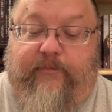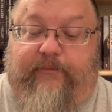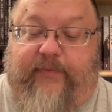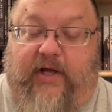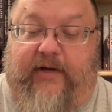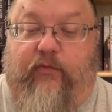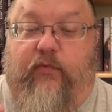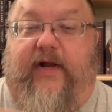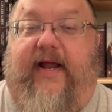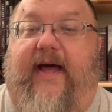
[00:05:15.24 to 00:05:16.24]
But
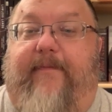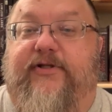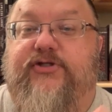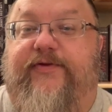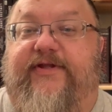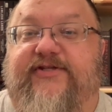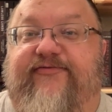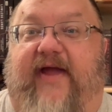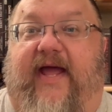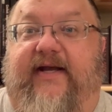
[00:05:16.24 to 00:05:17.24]
what happens with these
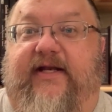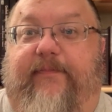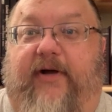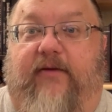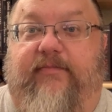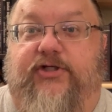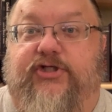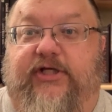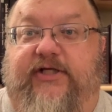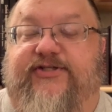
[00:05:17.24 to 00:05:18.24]
vanity
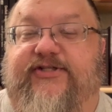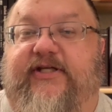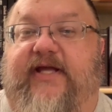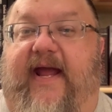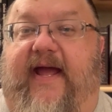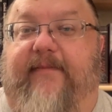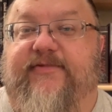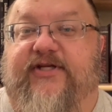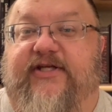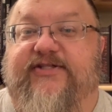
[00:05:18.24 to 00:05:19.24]
publishing
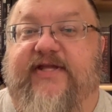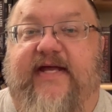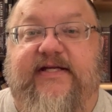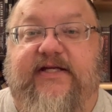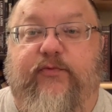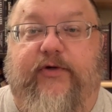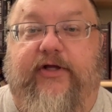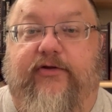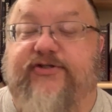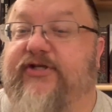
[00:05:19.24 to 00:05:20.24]
scams is
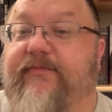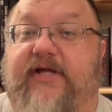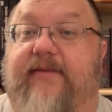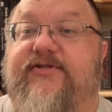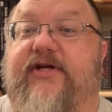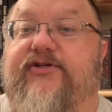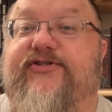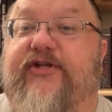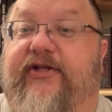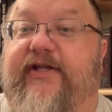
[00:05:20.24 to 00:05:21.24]
sometimes they'll
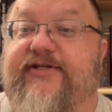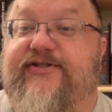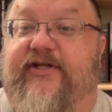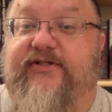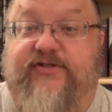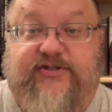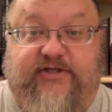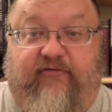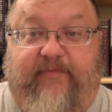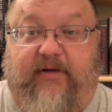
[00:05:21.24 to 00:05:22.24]
solicit
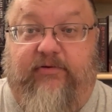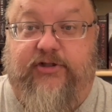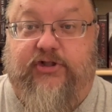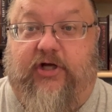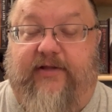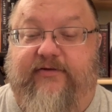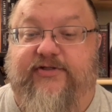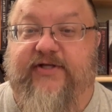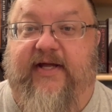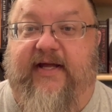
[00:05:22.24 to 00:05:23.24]
self-published
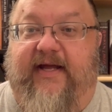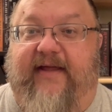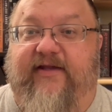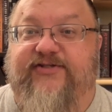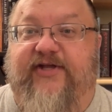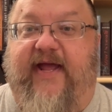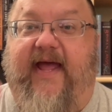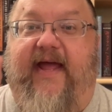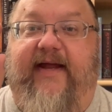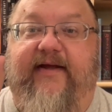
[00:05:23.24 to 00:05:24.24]
authors and they'll say,
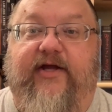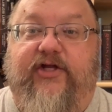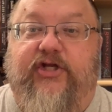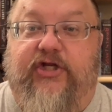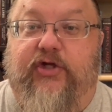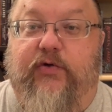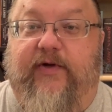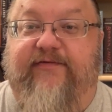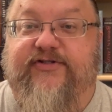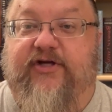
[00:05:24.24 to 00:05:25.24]
hey, you
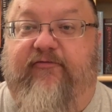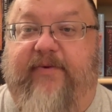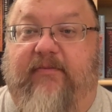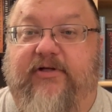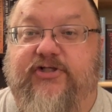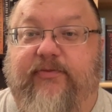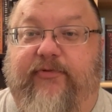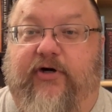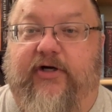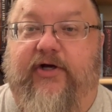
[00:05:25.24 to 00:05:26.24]
have self-published a
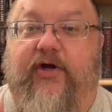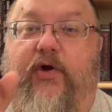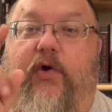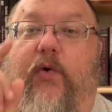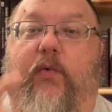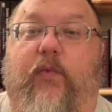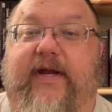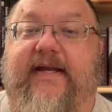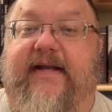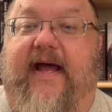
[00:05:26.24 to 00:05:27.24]
book.
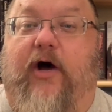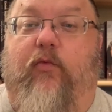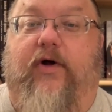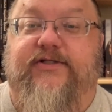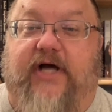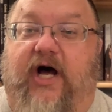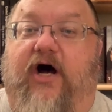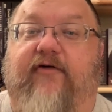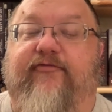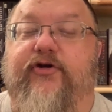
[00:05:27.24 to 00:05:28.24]
We now want to
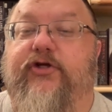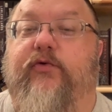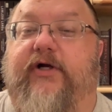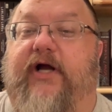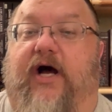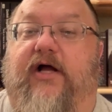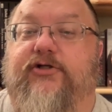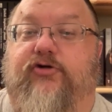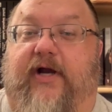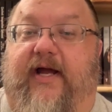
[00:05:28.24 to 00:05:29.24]
offer you a
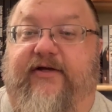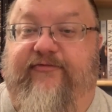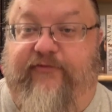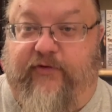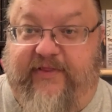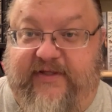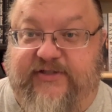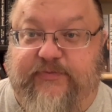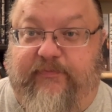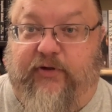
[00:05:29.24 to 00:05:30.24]
contract for
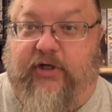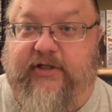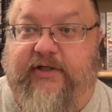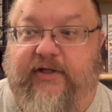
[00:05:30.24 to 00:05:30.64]
this book.